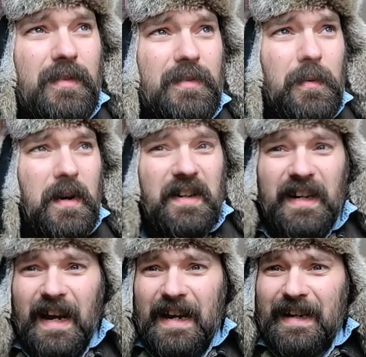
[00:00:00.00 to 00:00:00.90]
So what,
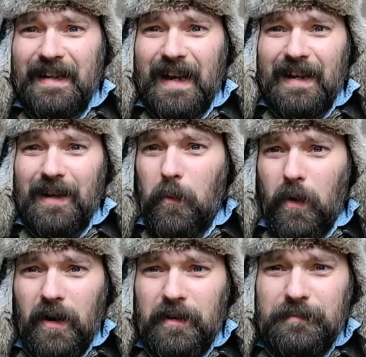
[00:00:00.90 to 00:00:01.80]
90,
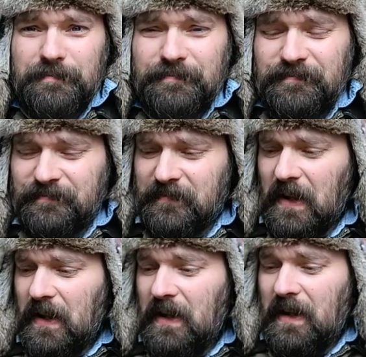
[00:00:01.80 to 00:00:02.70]
91?
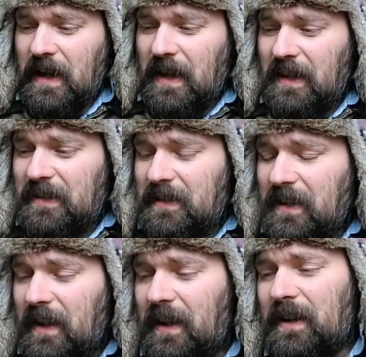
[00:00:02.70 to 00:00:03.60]
And
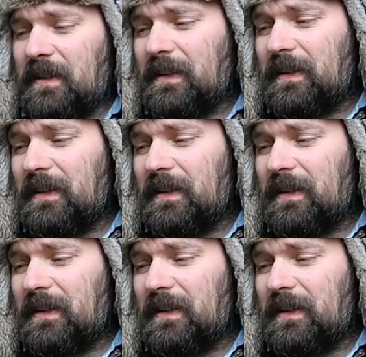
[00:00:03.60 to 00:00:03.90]
uh,